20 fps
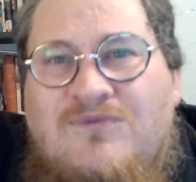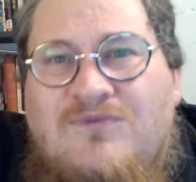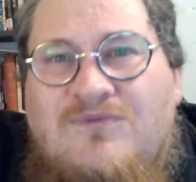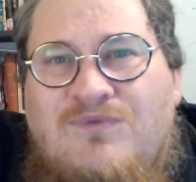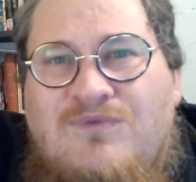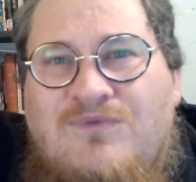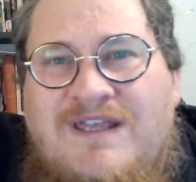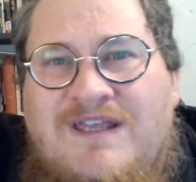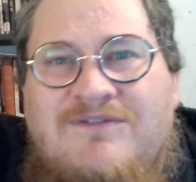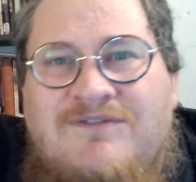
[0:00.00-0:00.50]

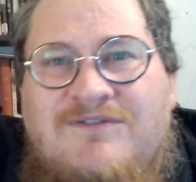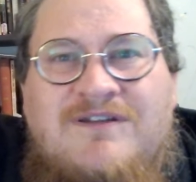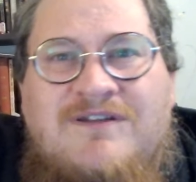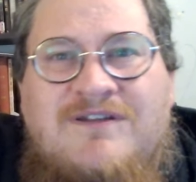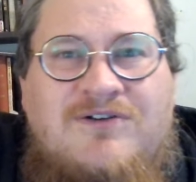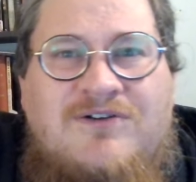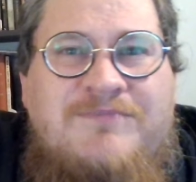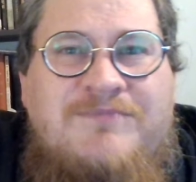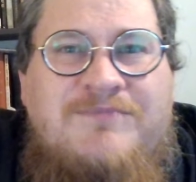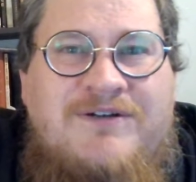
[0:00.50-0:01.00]
We give it a
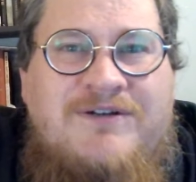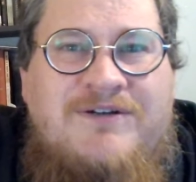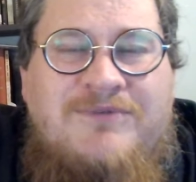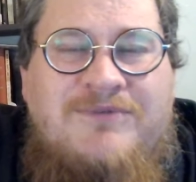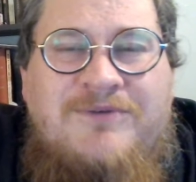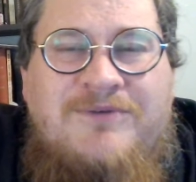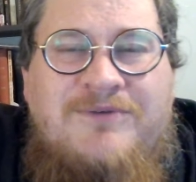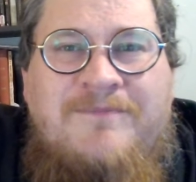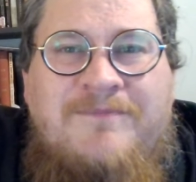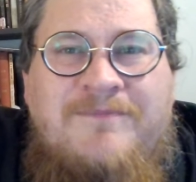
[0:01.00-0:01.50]
little bit of
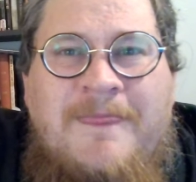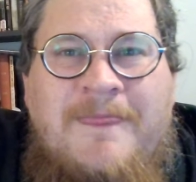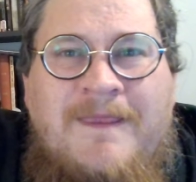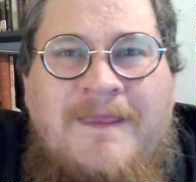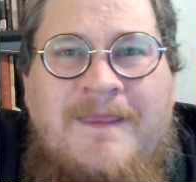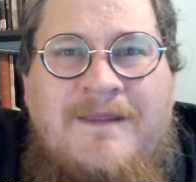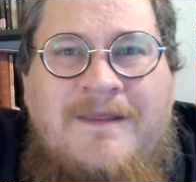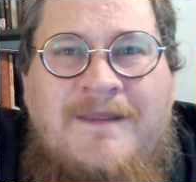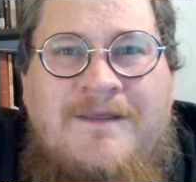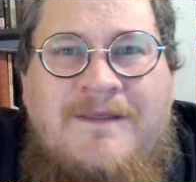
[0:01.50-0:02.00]
room.
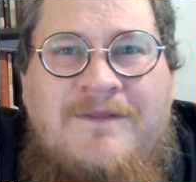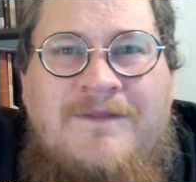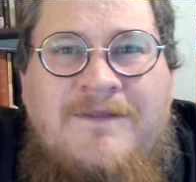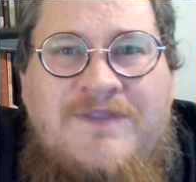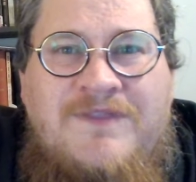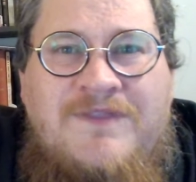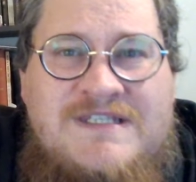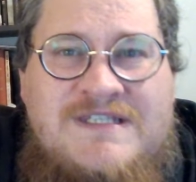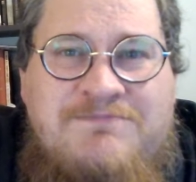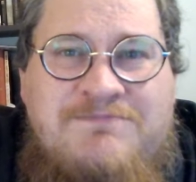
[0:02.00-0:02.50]

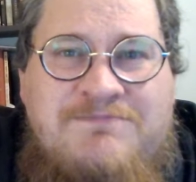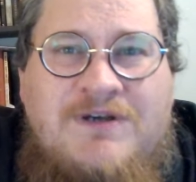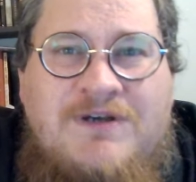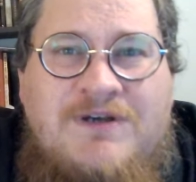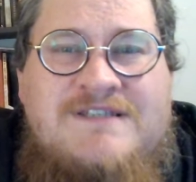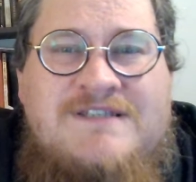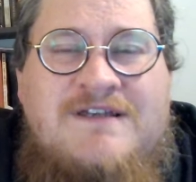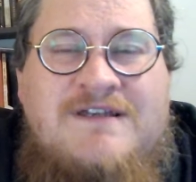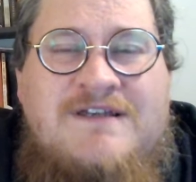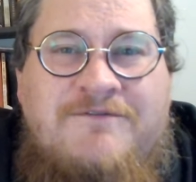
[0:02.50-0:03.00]
This book
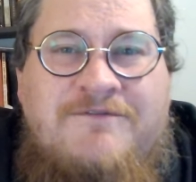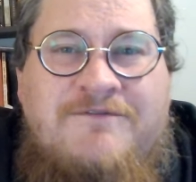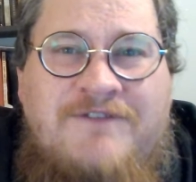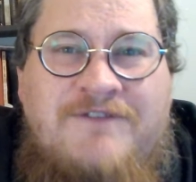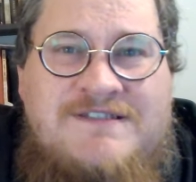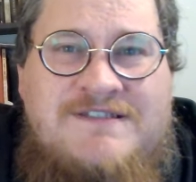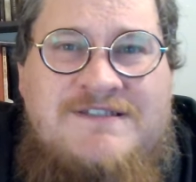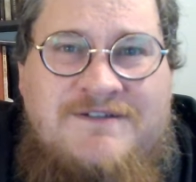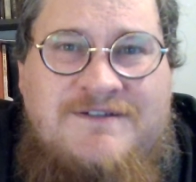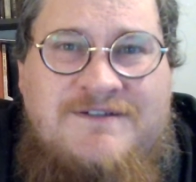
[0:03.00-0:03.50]
is
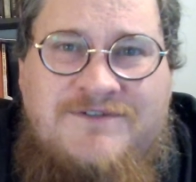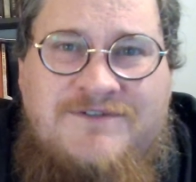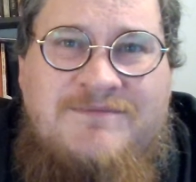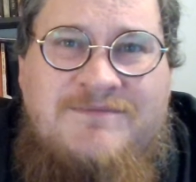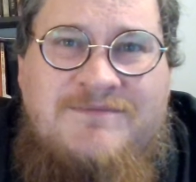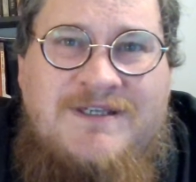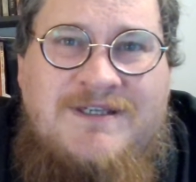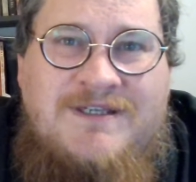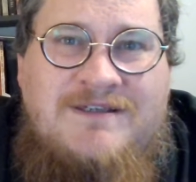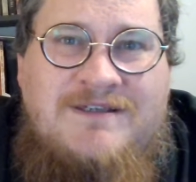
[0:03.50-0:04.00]
offensive to
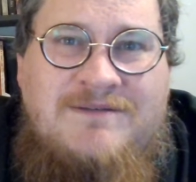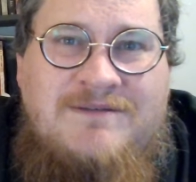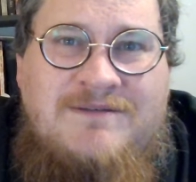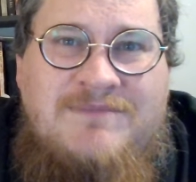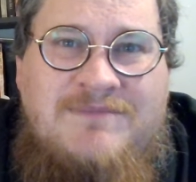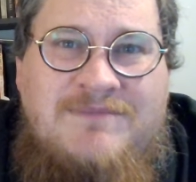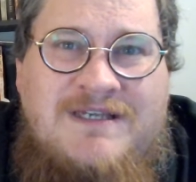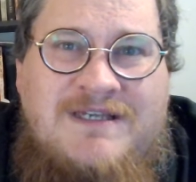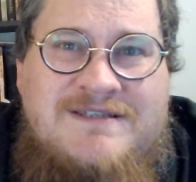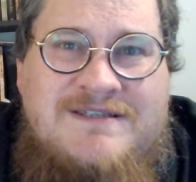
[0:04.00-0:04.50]
me
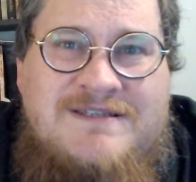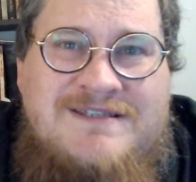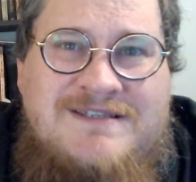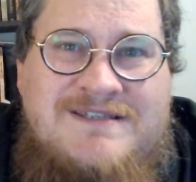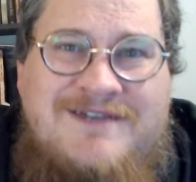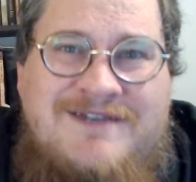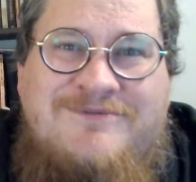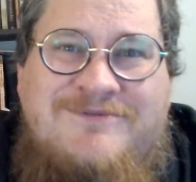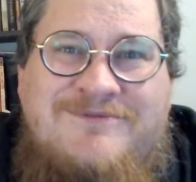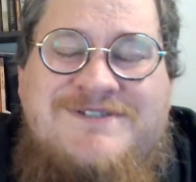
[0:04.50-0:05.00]
because
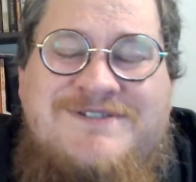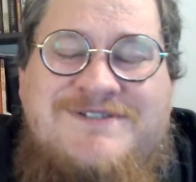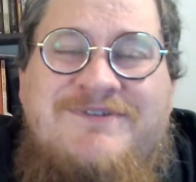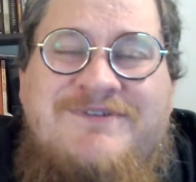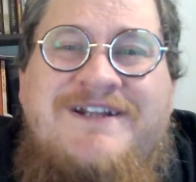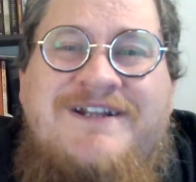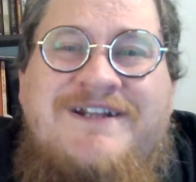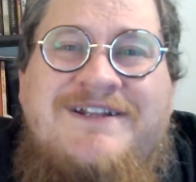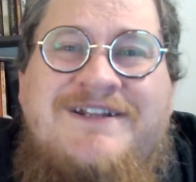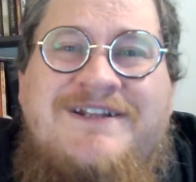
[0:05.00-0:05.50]
it was
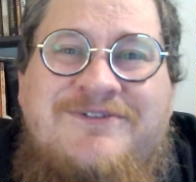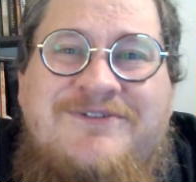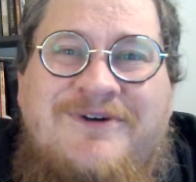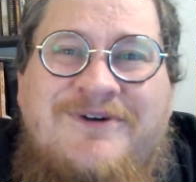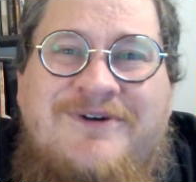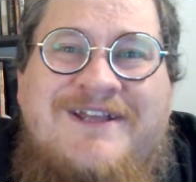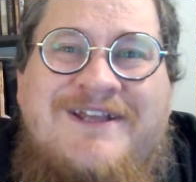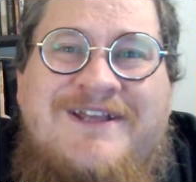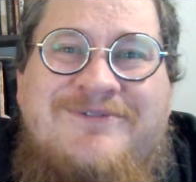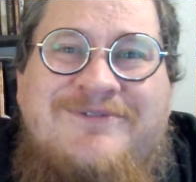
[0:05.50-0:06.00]
written in
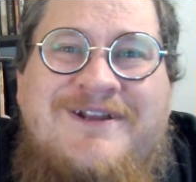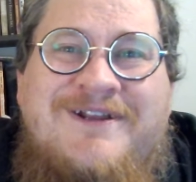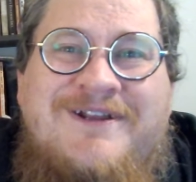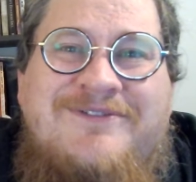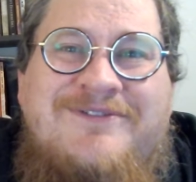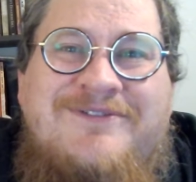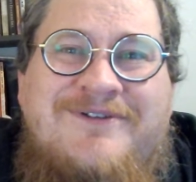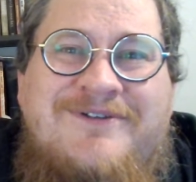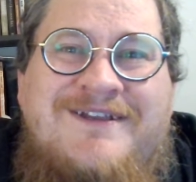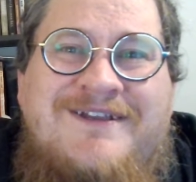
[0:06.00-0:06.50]

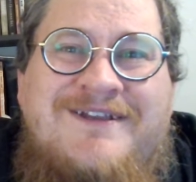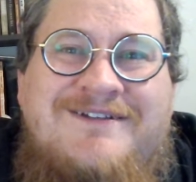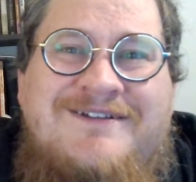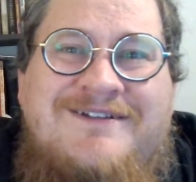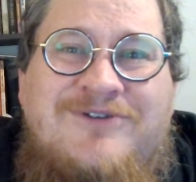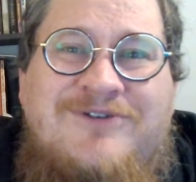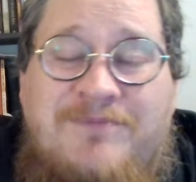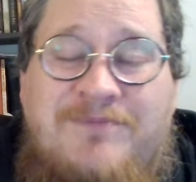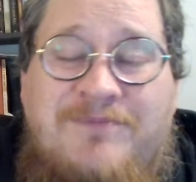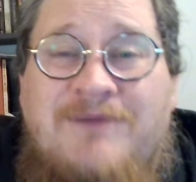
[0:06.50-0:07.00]
2023
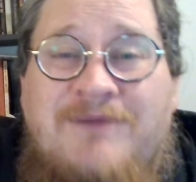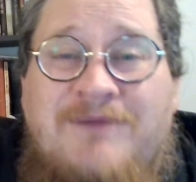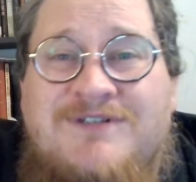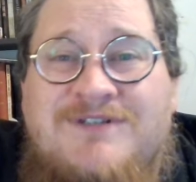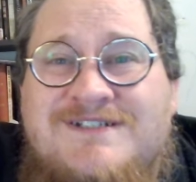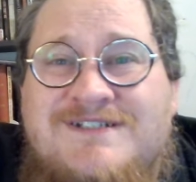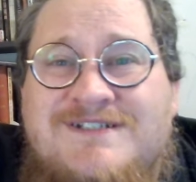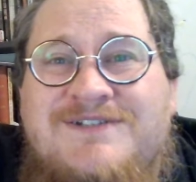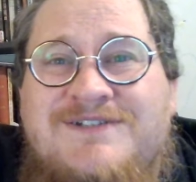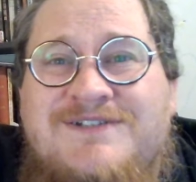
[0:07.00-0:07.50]
or
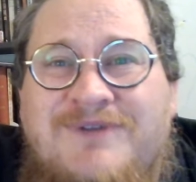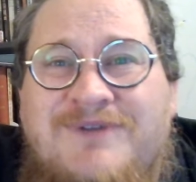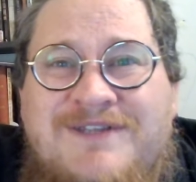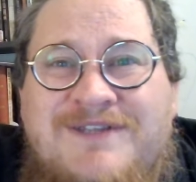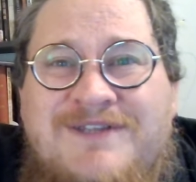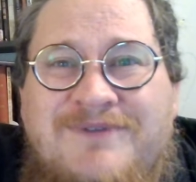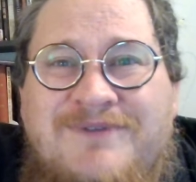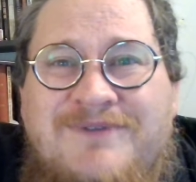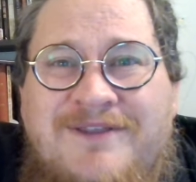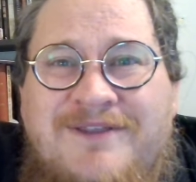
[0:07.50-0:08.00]
published in
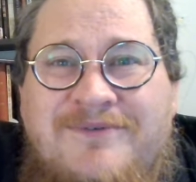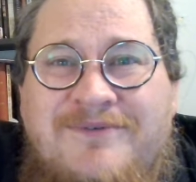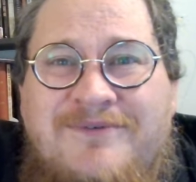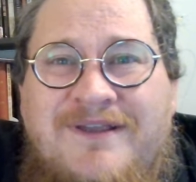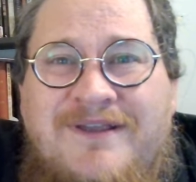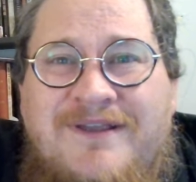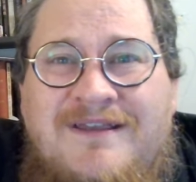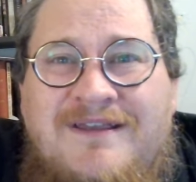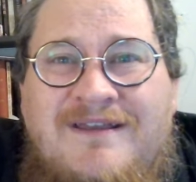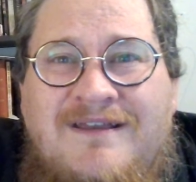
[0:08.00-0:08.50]

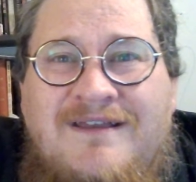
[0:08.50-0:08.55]
2023.